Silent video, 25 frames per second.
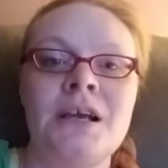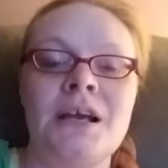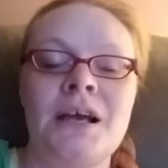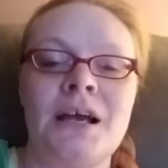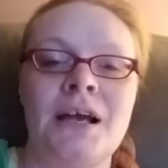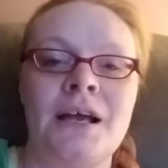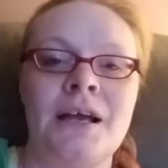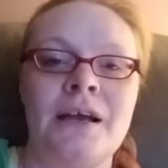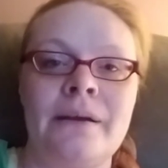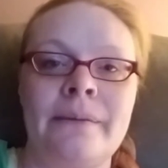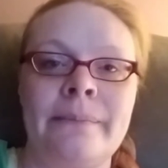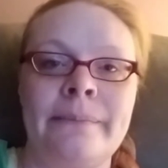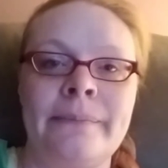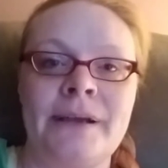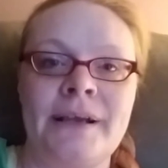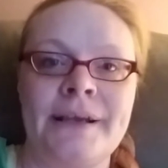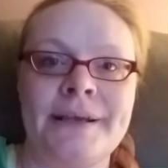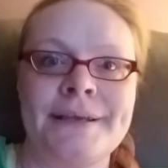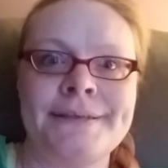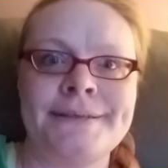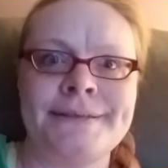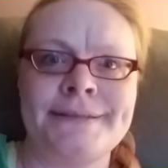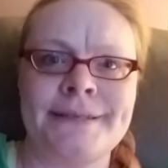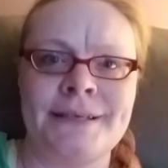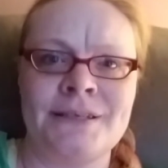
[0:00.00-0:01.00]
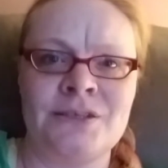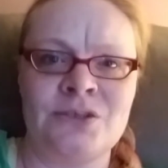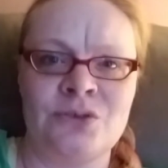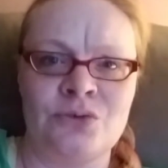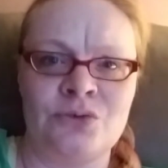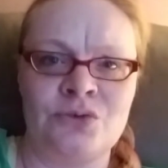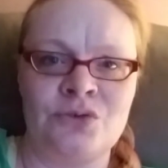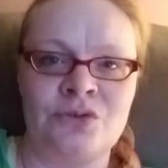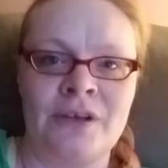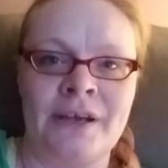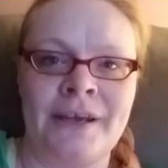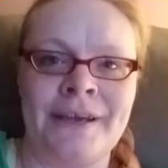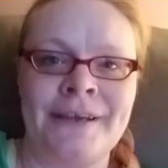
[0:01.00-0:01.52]
because I told
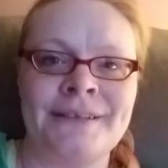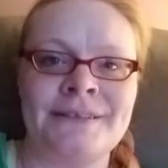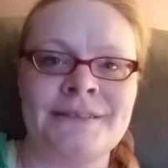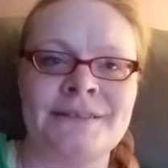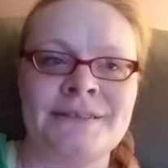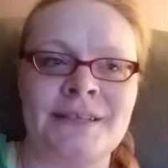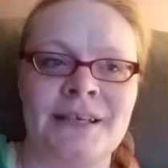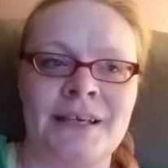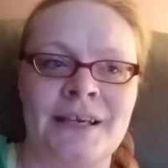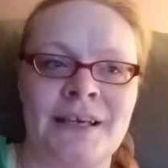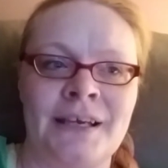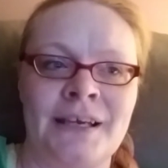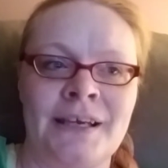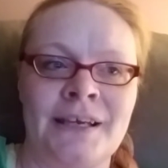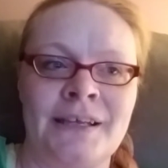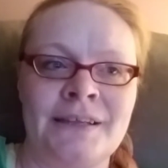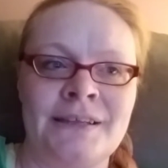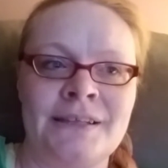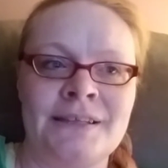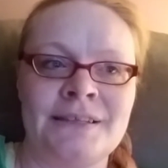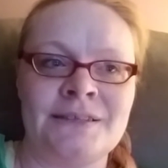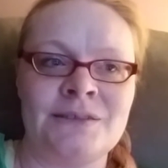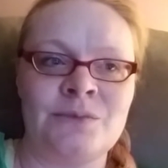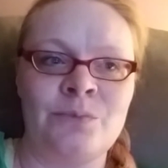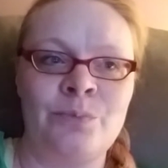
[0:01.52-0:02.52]
you guys this